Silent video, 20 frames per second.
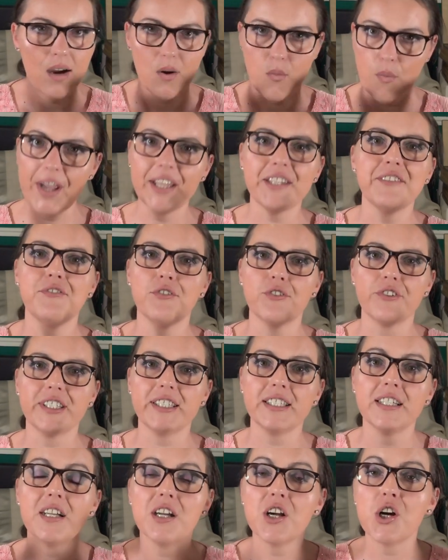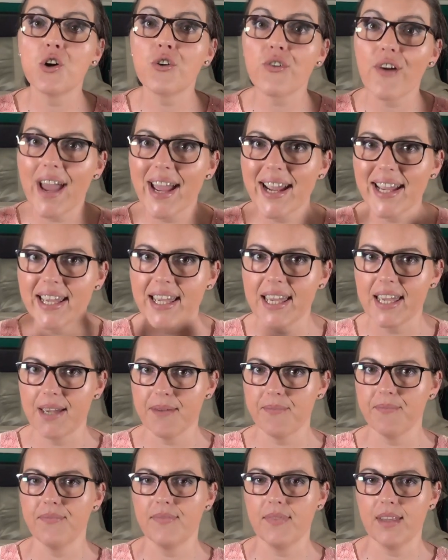wait for it,
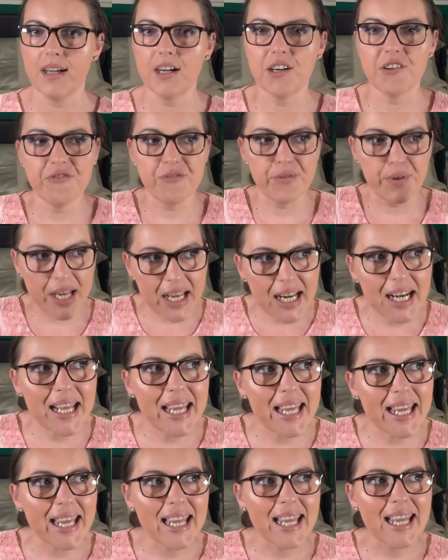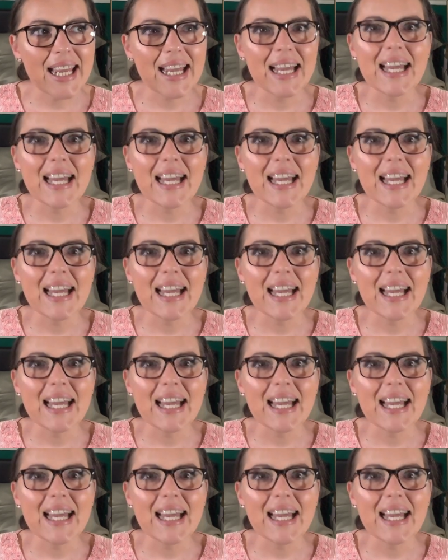cranky. Really?